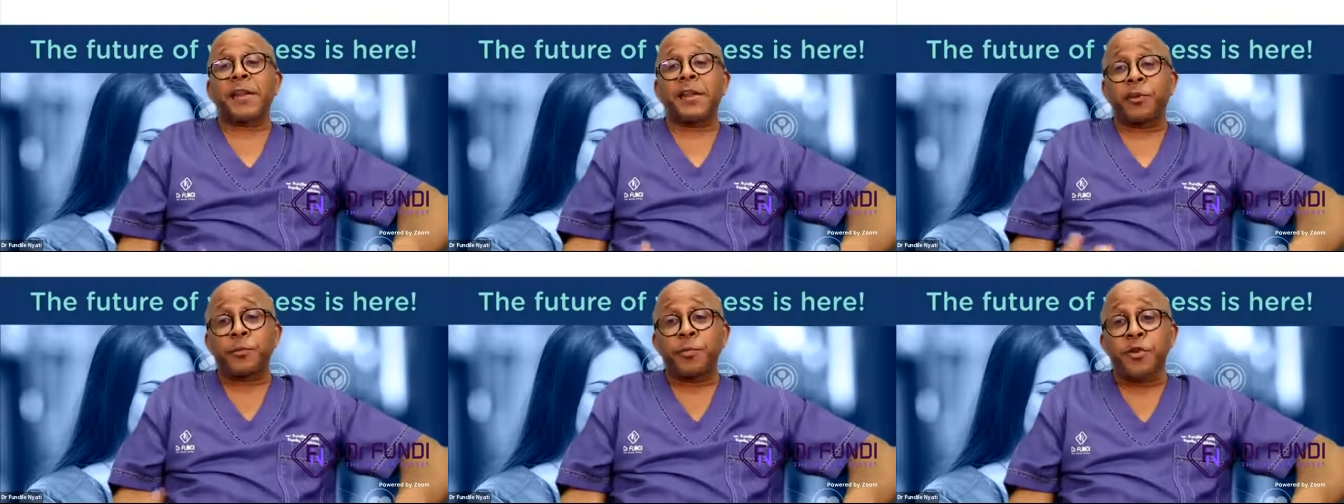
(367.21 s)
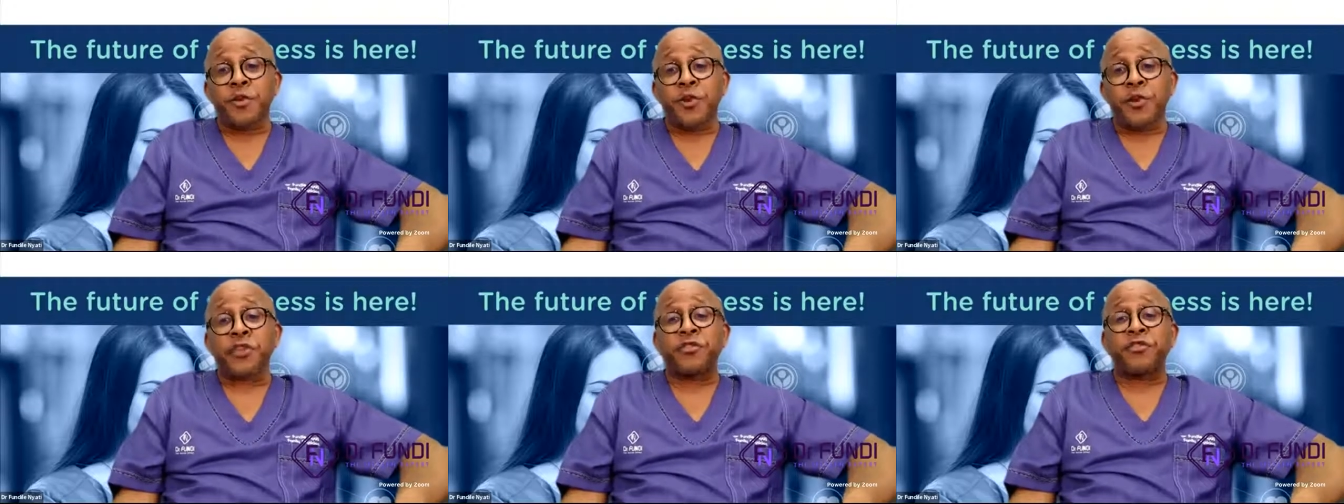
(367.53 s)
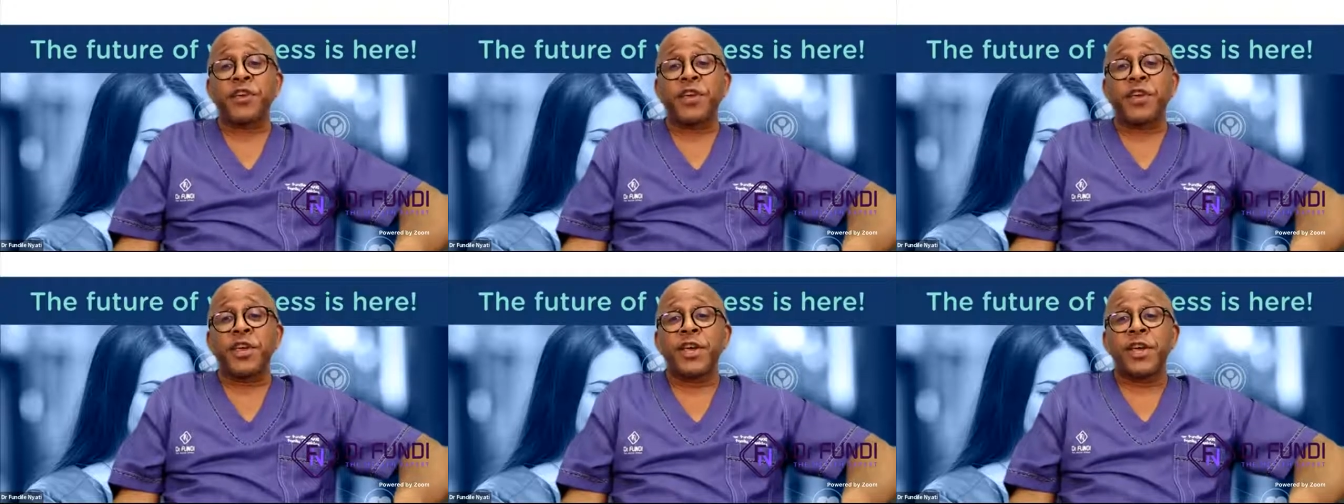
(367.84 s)

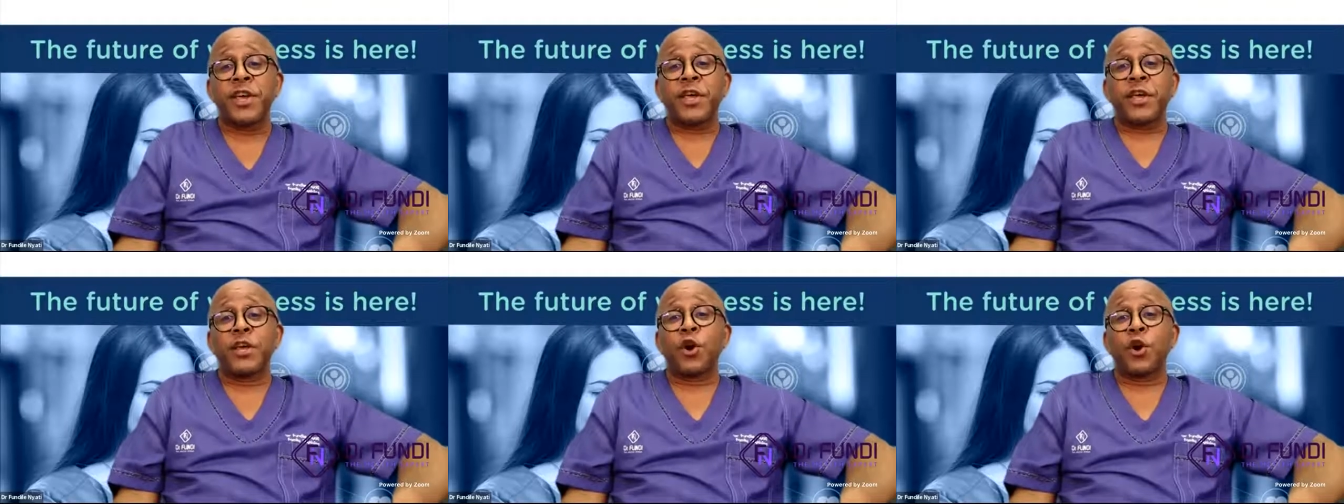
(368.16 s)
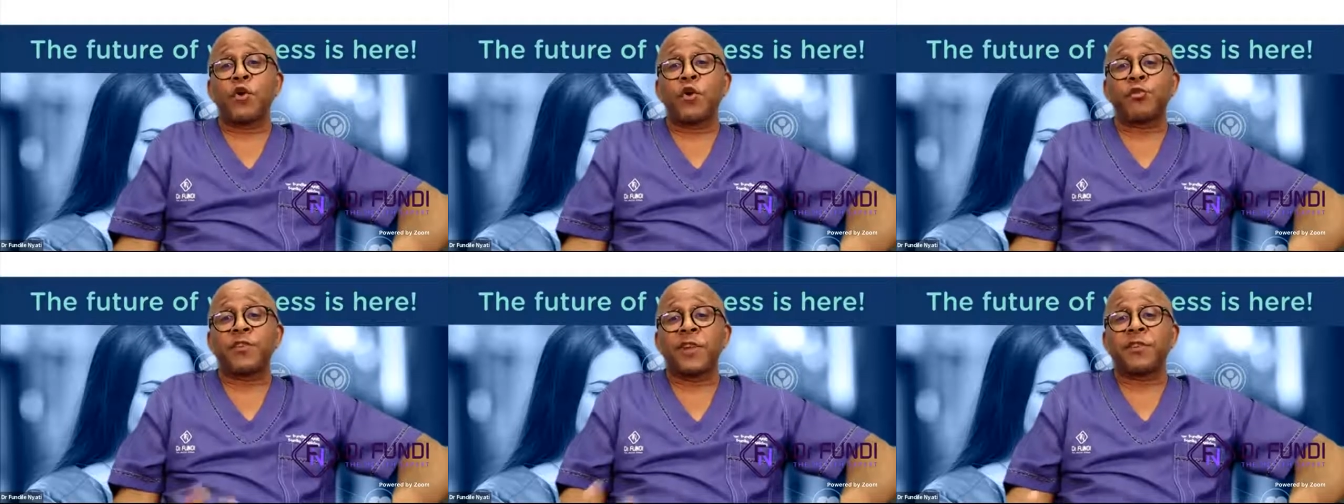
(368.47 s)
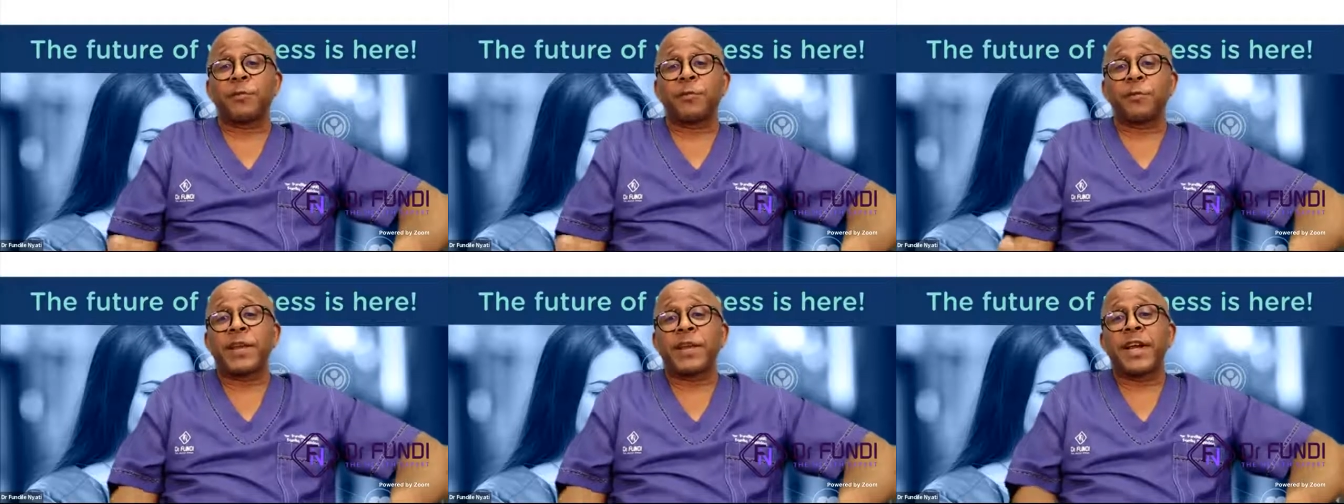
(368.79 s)
respiratory,
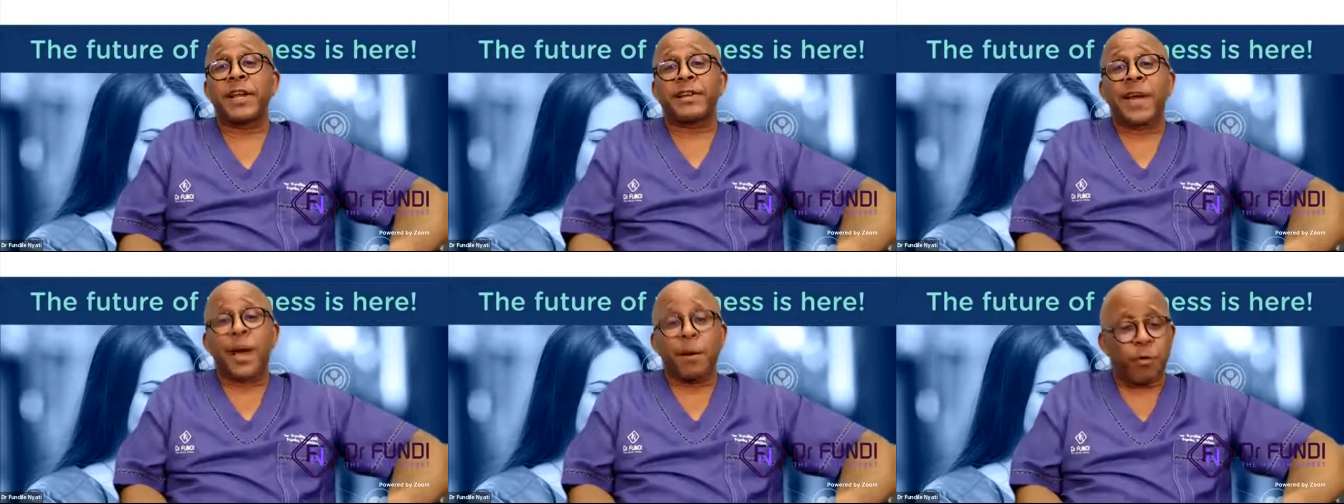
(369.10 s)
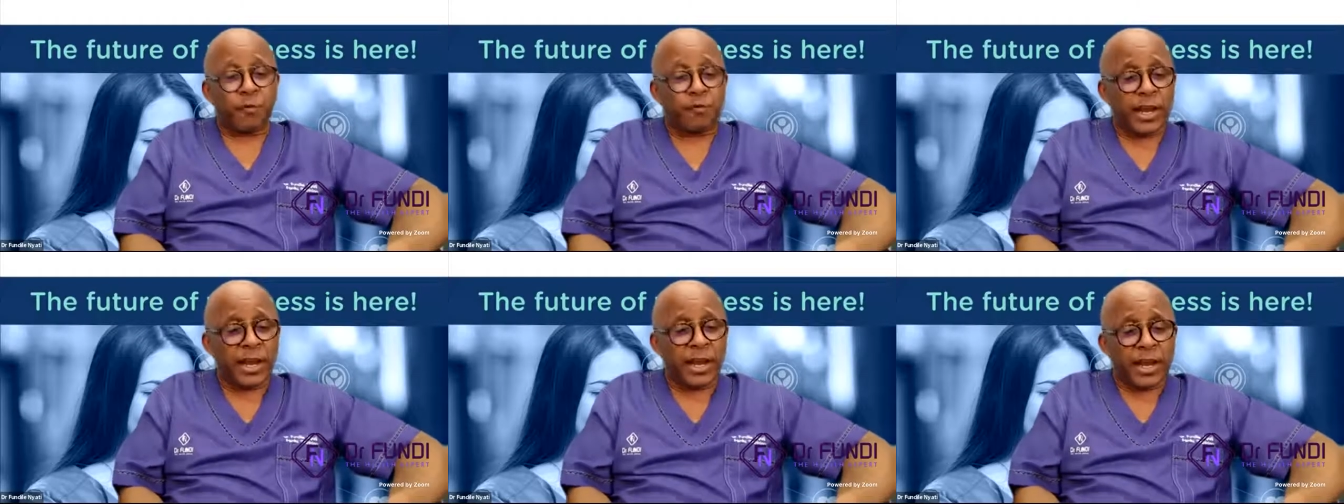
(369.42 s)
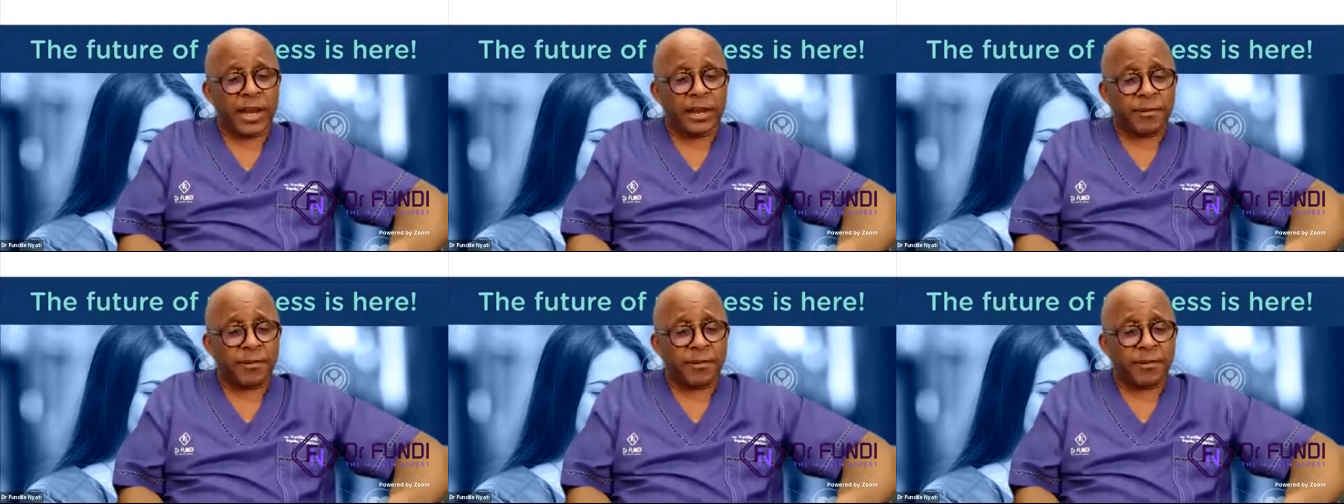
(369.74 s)
transmitted type of
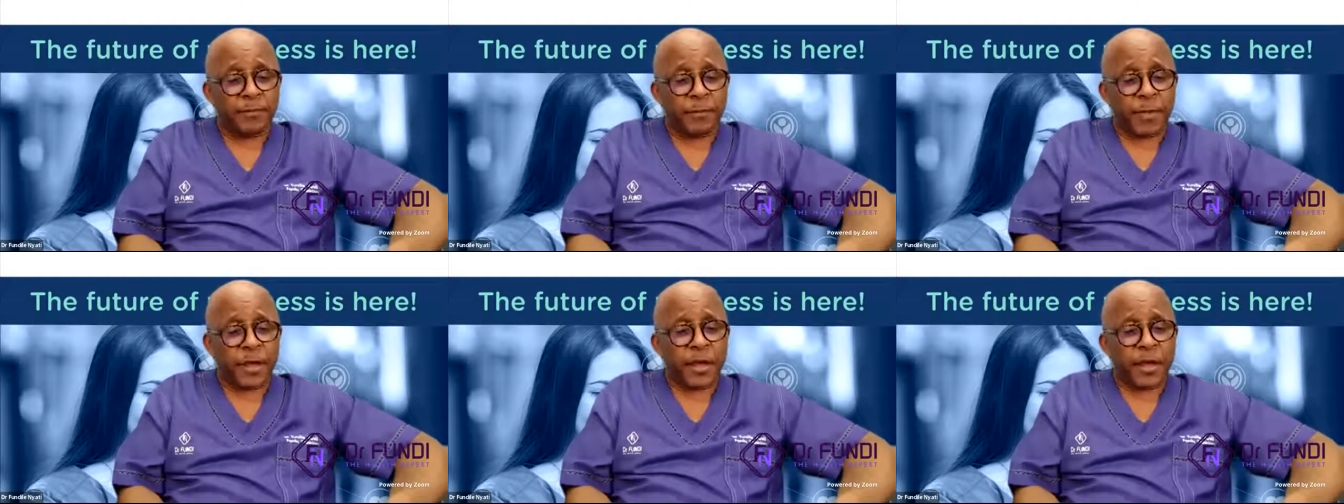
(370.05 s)
illness.